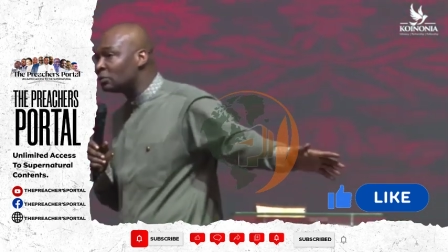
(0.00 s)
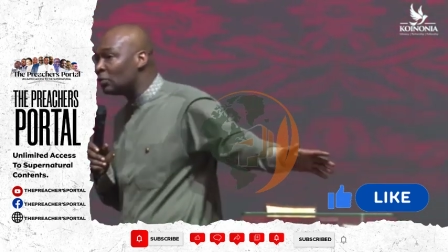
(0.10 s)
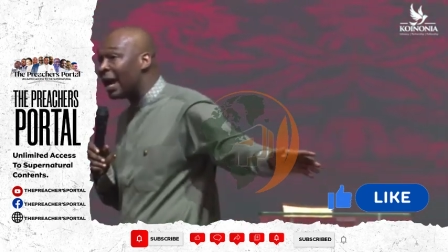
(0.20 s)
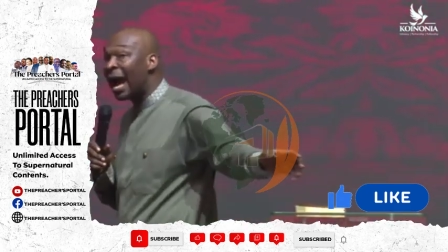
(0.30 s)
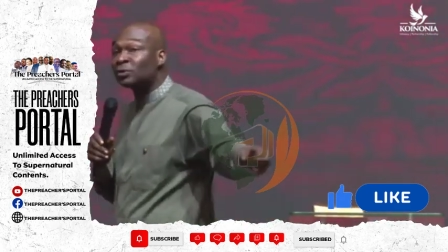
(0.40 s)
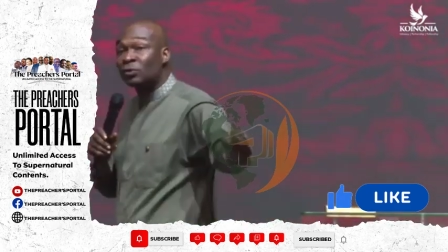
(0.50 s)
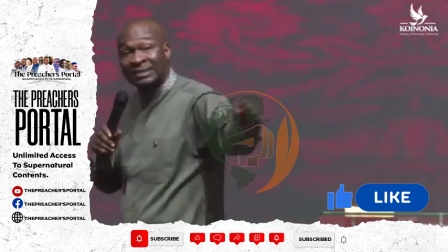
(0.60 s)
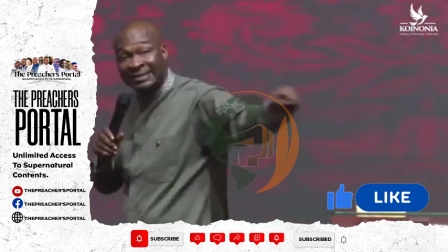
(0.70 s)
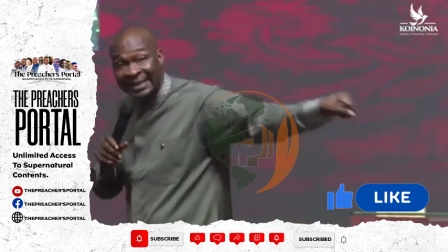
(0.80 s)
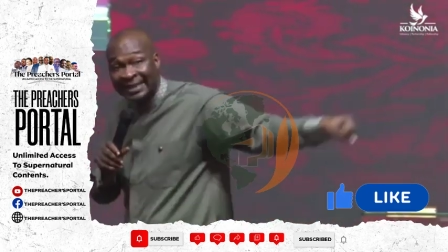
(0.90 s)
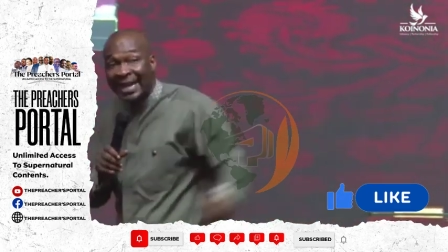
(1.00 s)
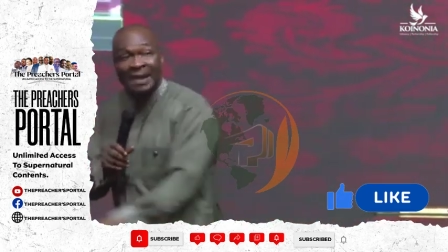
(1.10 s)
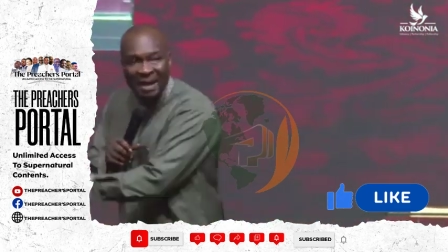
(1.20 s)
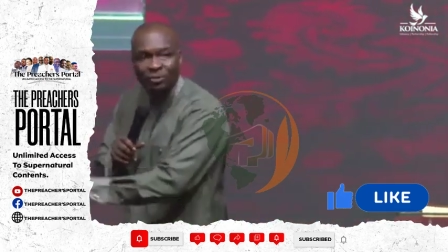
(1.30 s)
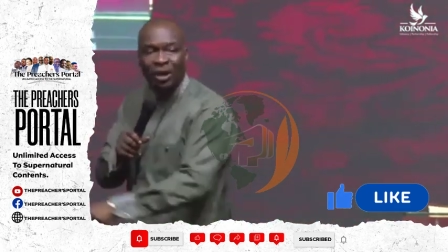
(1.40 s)
You are, as you are saying the
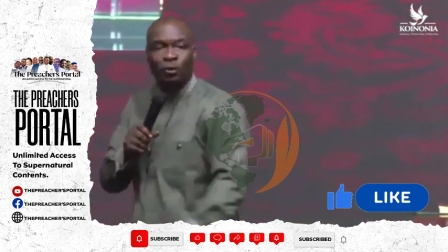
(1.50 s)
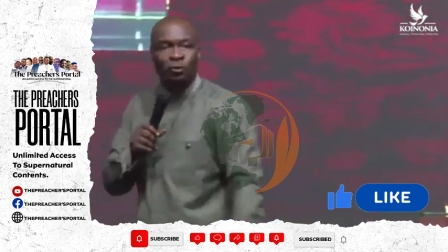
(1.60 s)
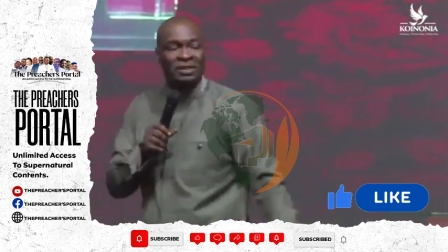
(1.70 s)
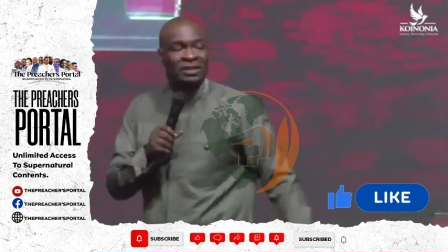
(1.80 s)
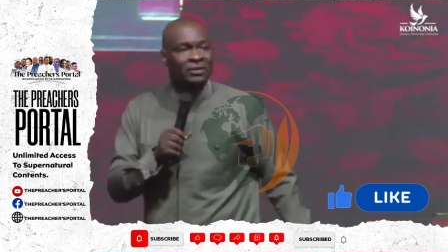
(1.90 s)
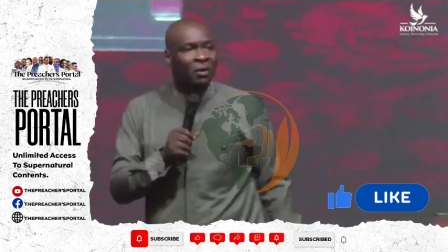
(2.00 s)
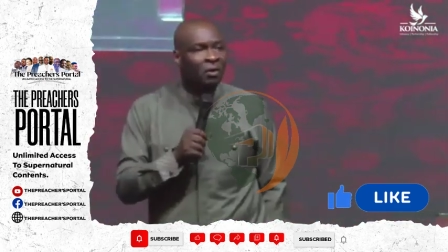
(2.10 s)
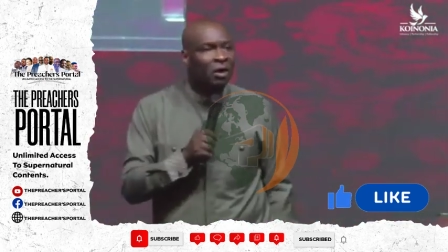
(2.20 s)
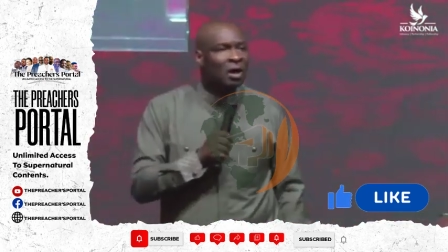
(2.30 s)
amen, you are closing the door.